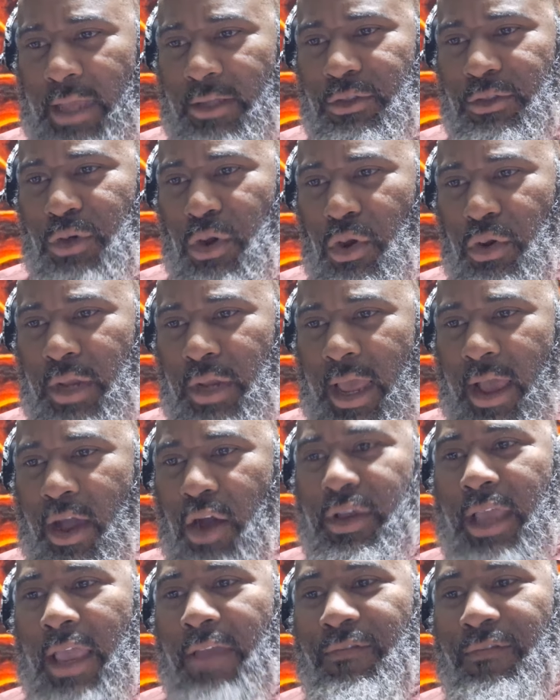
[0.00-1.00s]
I scroll down.
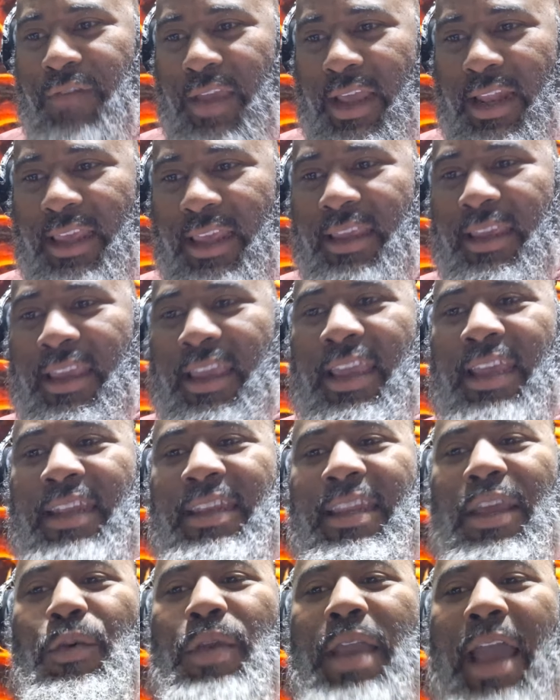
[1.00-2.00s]
Okay, Philly.
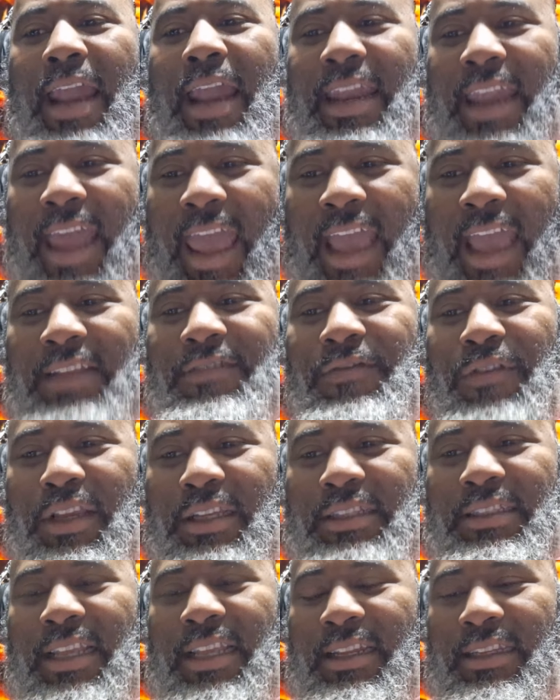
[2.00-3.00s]
Then we got
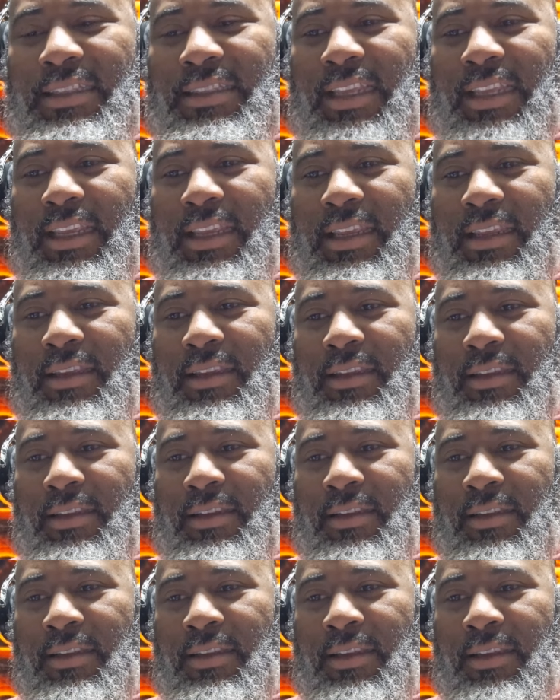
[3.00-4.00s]
Nashville, Tennessee,
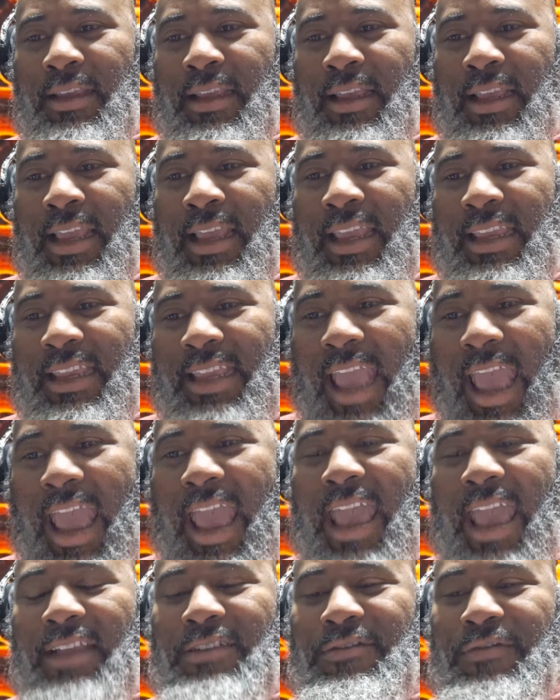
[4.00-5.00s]

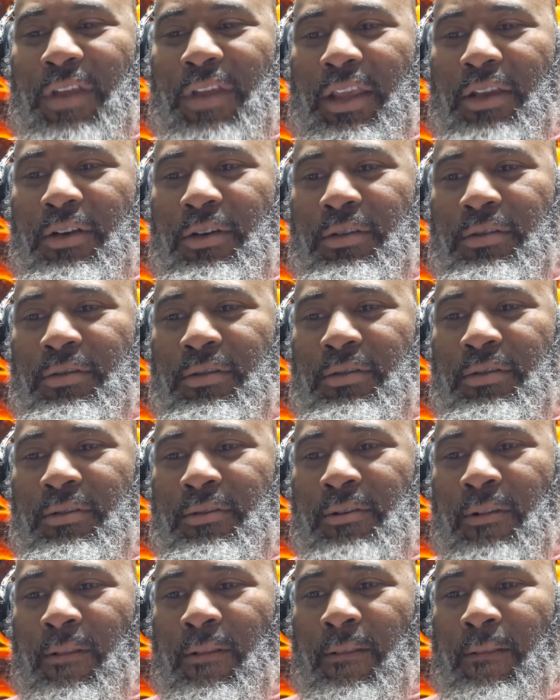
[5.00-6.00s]
Cashville.
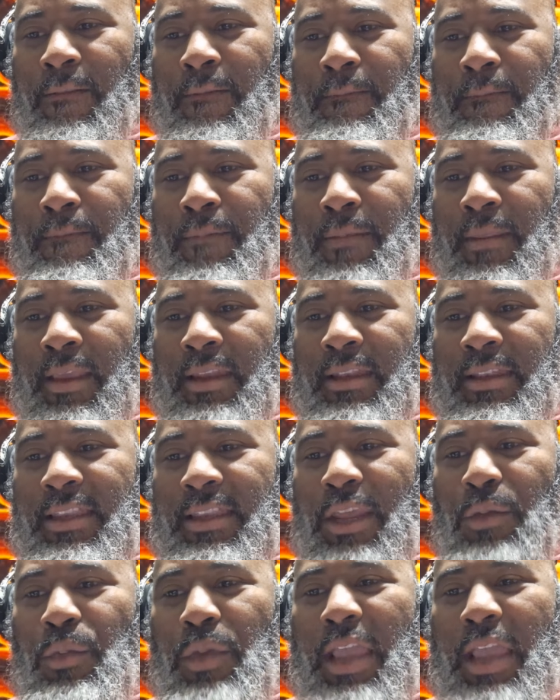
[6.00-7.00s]

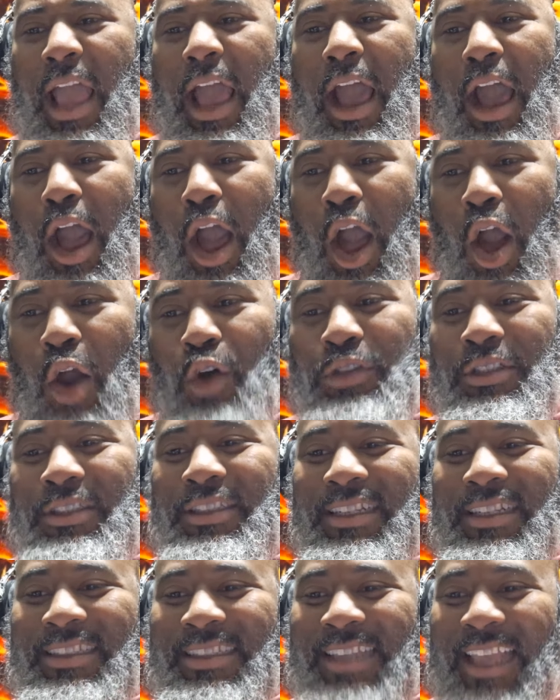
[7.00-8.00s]
Then we got
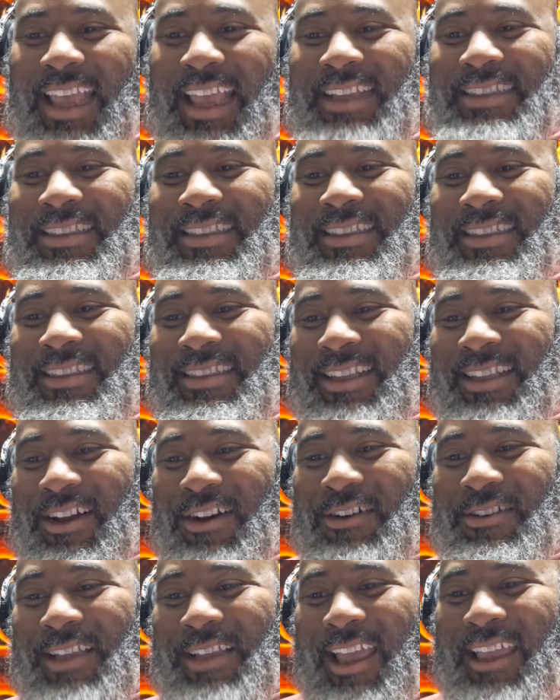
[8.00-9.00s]
Austin, Texas.
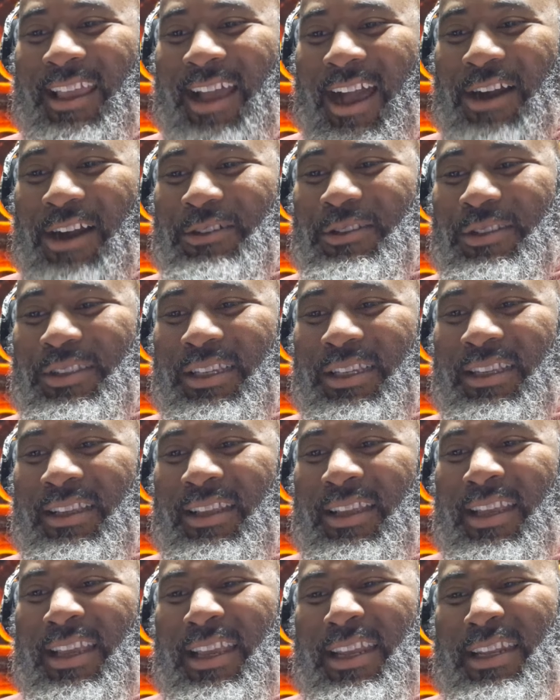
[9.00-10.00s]
Okay, Austin.
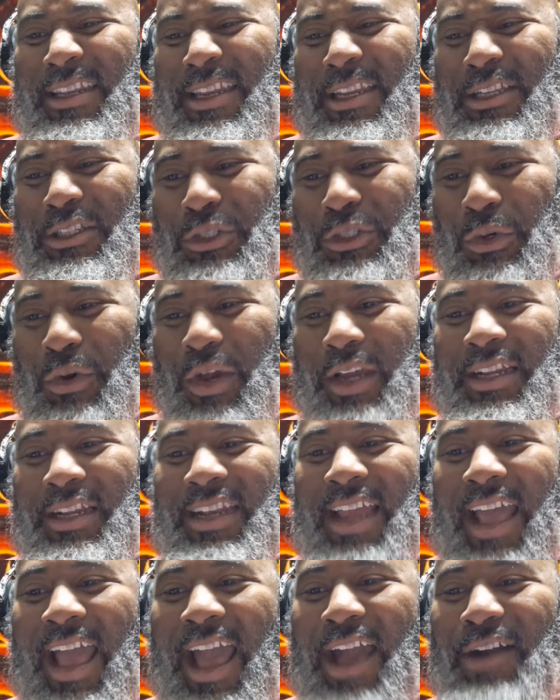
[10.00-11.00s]
Detroit in
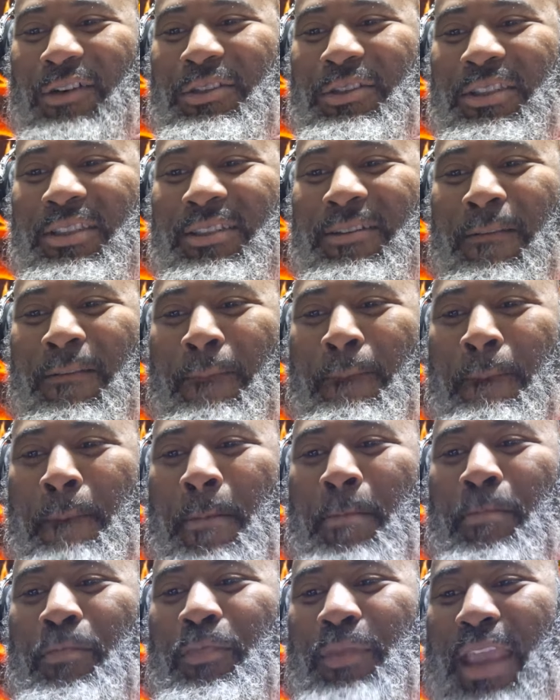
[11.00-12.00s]
the house.
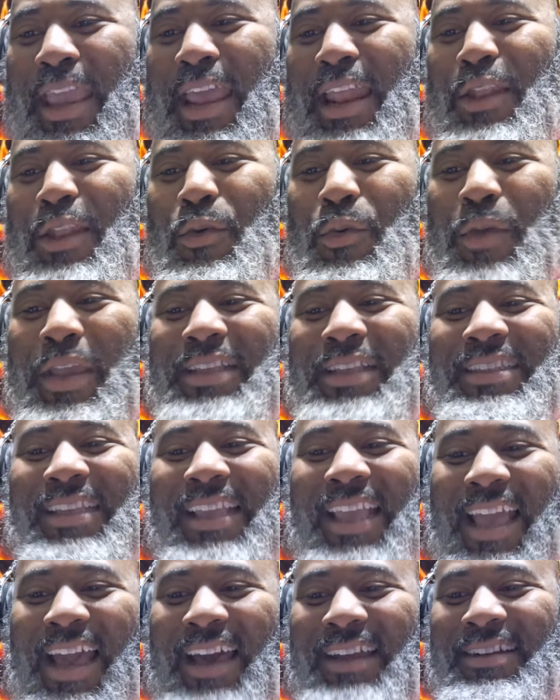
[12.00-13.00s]
Then
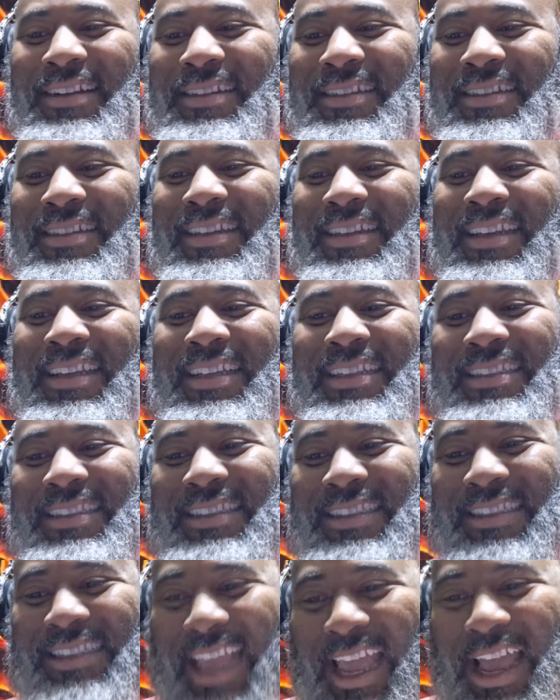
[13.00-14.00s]
Louisiana.
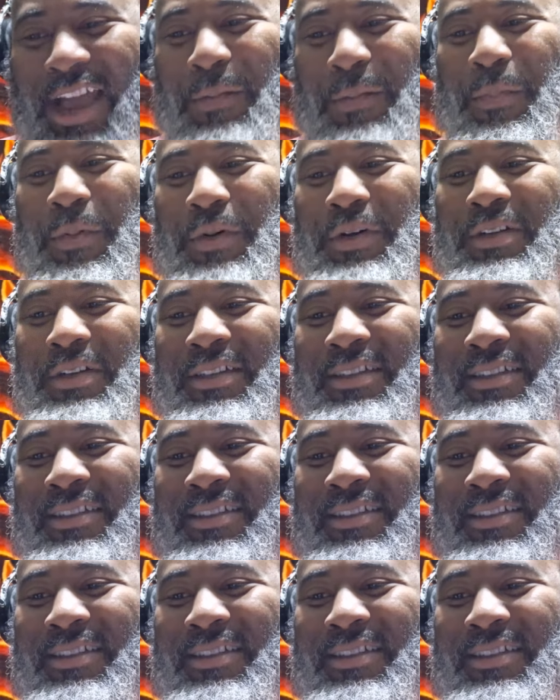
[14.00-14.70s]
Tampa.